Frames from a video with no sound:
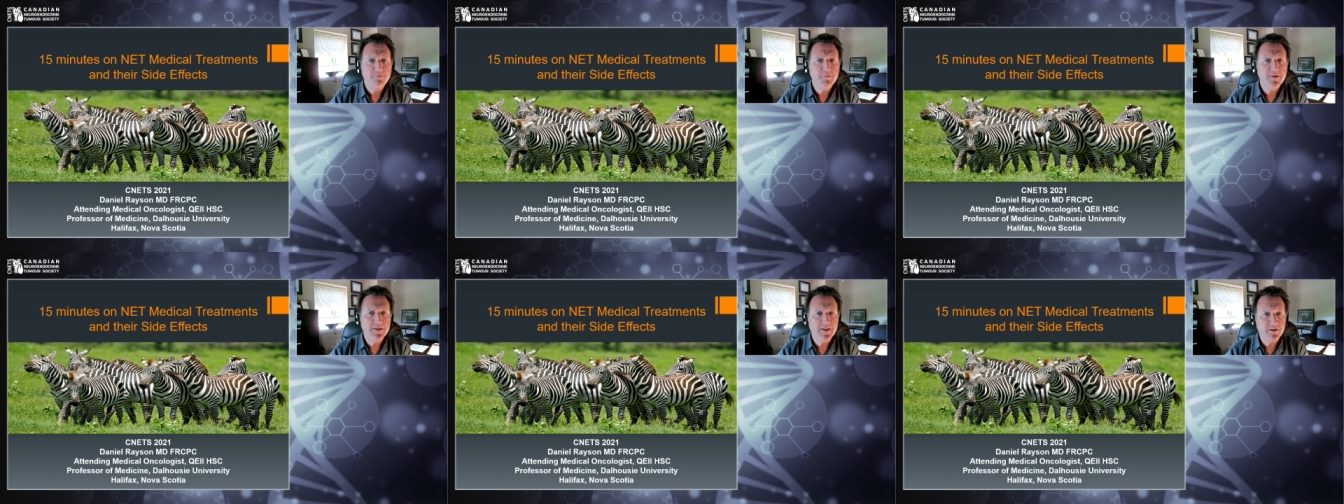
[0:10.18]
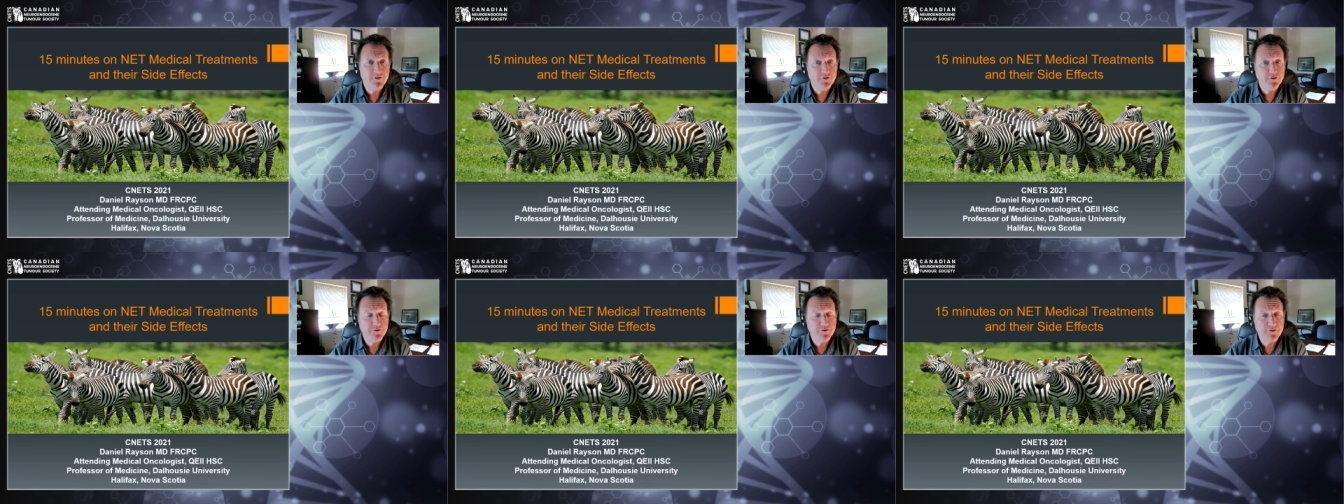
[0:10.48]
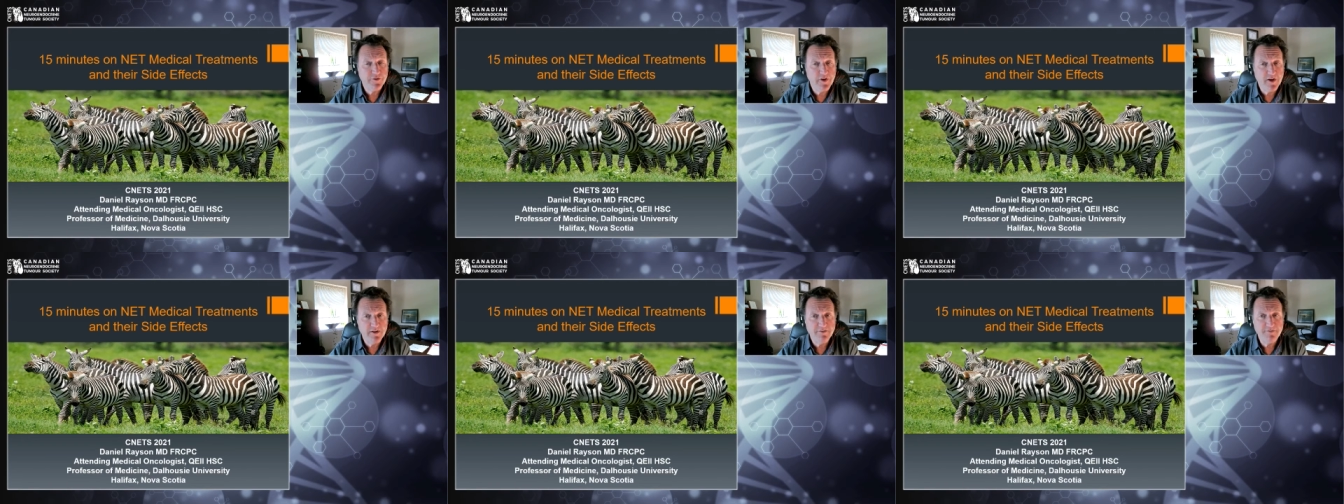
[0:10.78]
potential
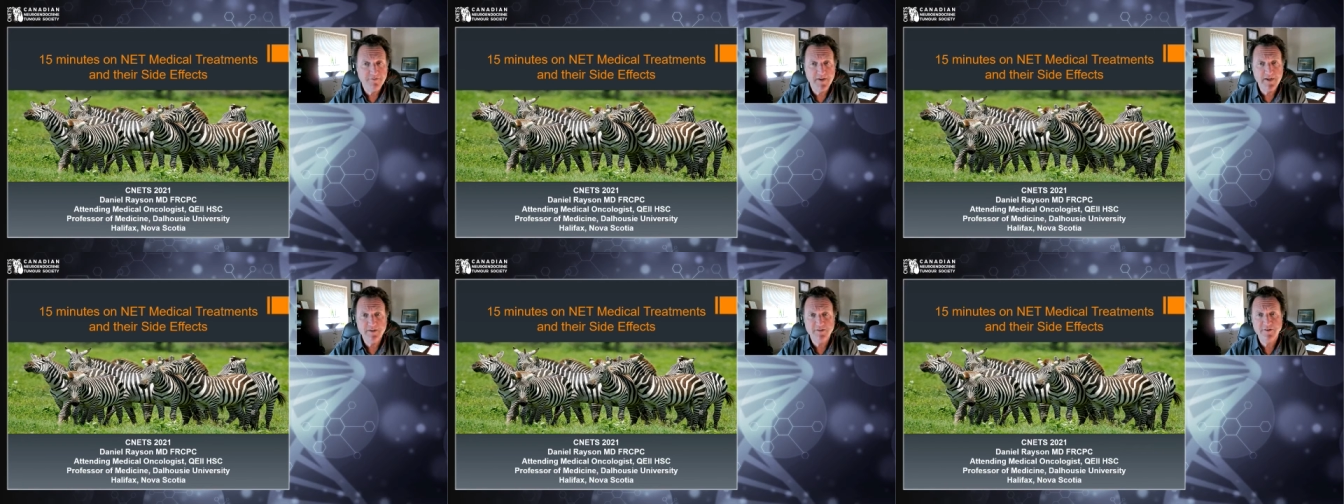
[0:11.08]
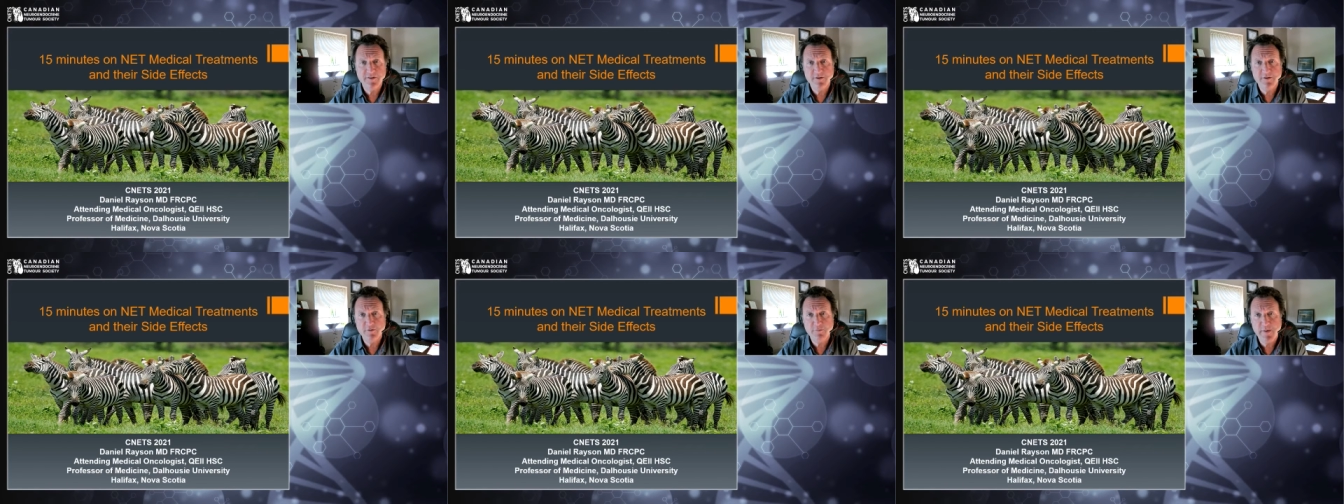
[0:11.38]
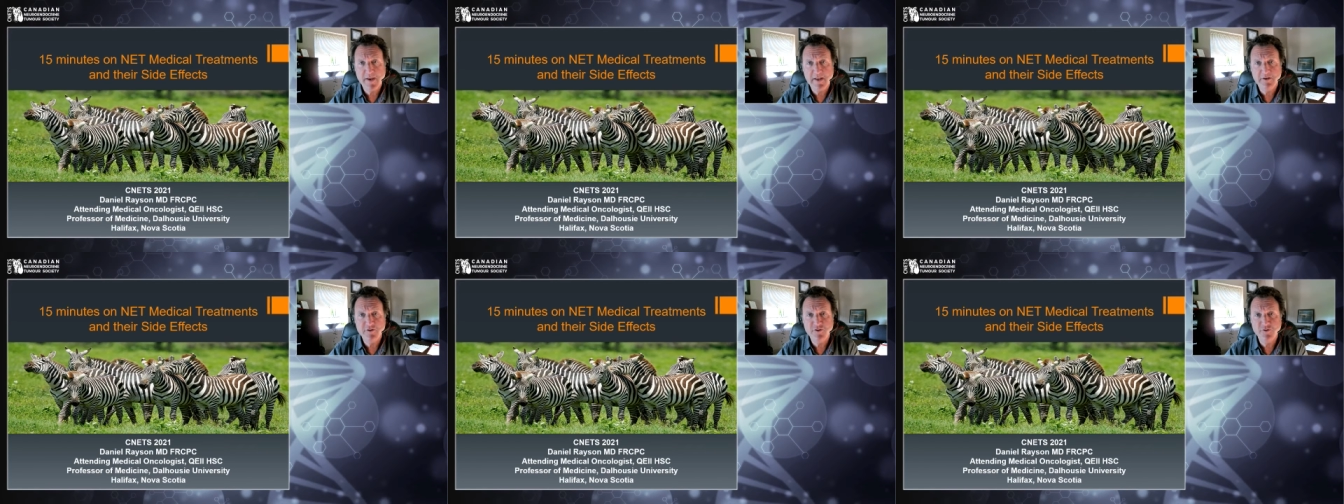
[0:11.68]
side effects and their
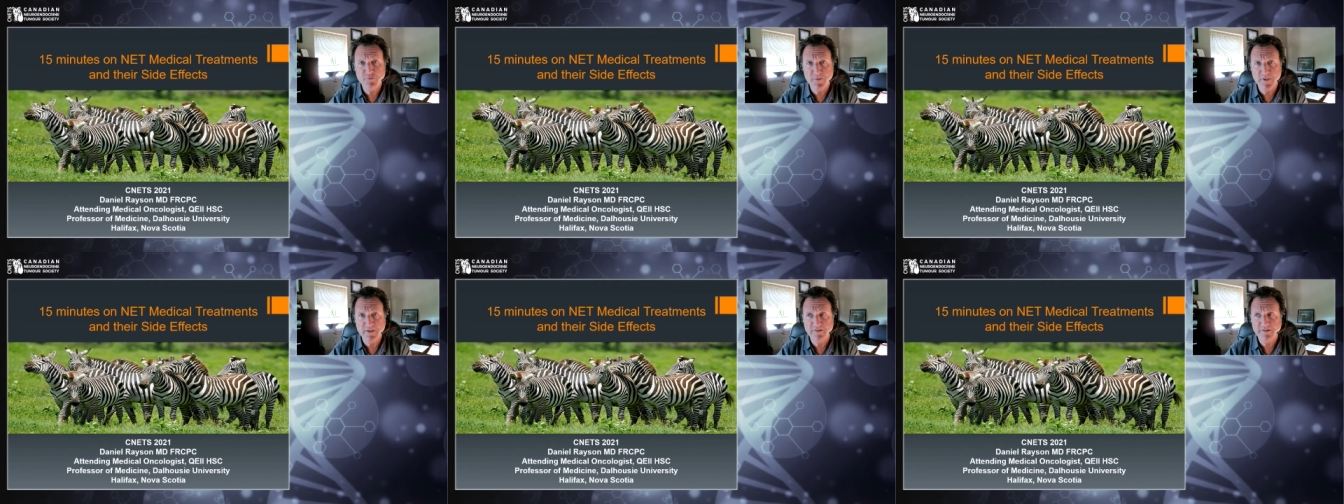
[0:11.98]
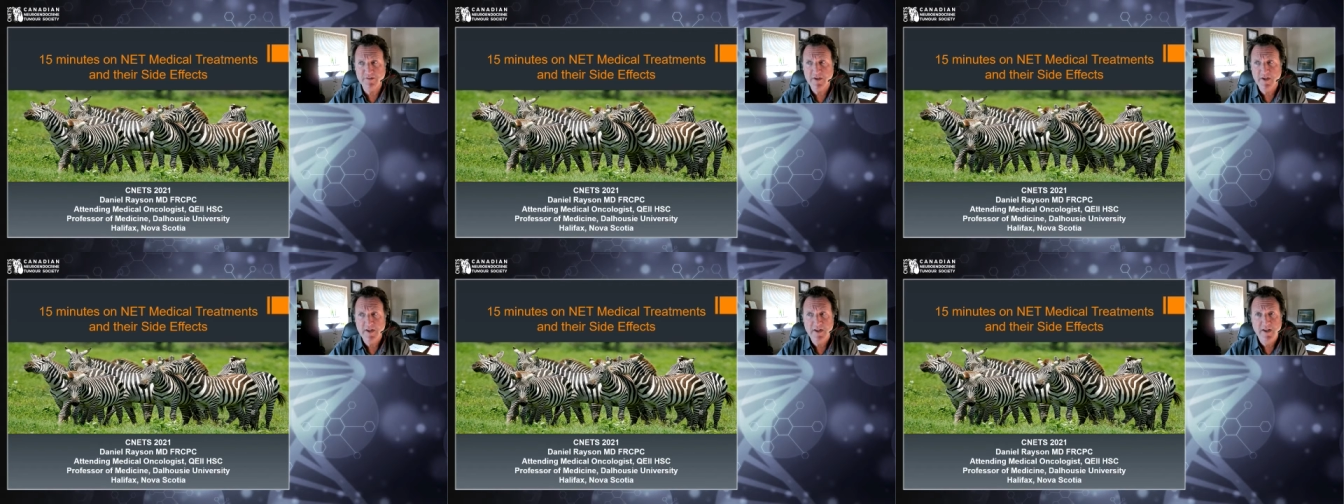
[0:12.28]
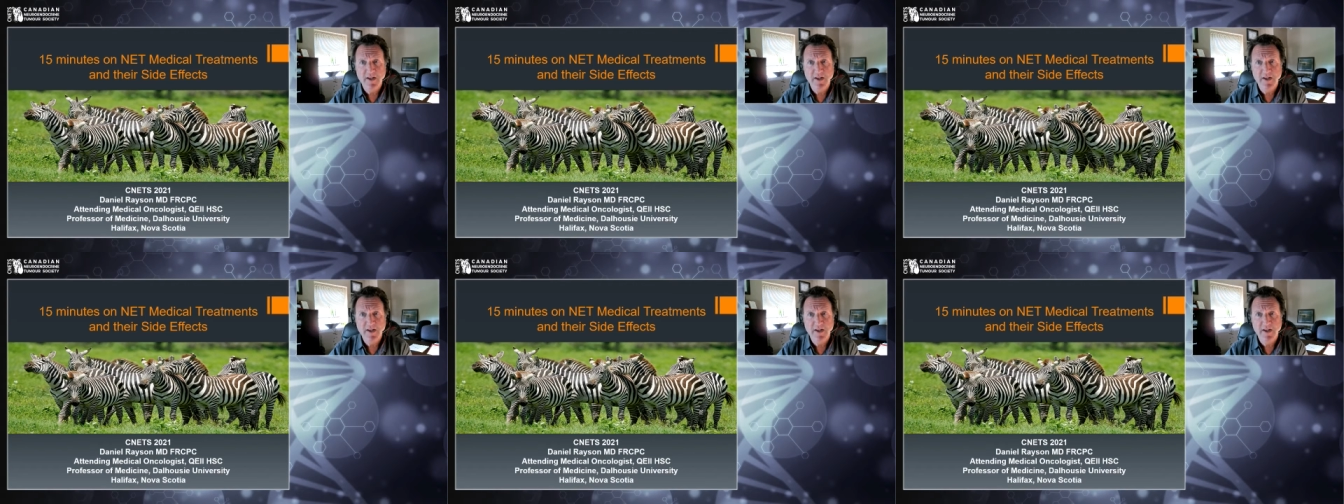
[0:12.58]
management,